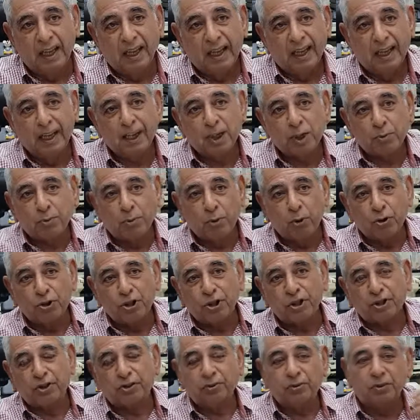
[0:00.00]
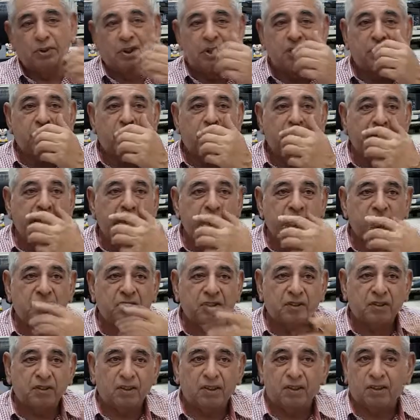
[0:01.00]
exposure to these
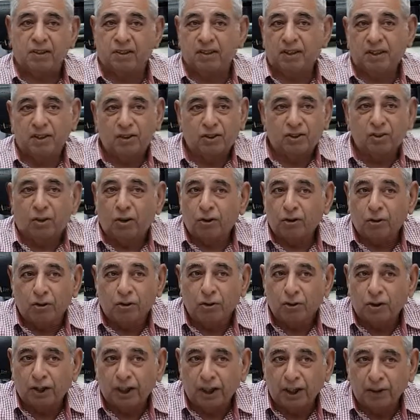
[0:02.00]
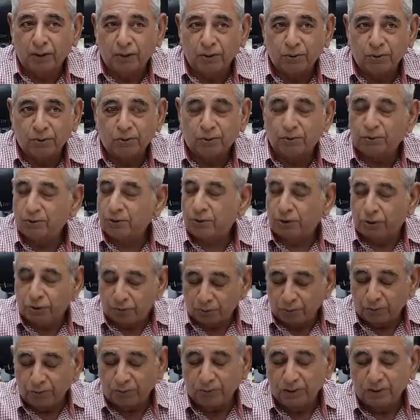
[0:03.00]
waves is not going to kill you,
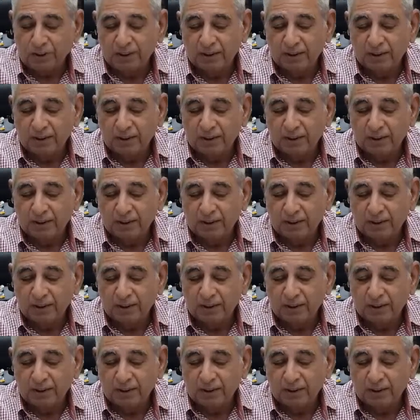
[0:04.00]
true.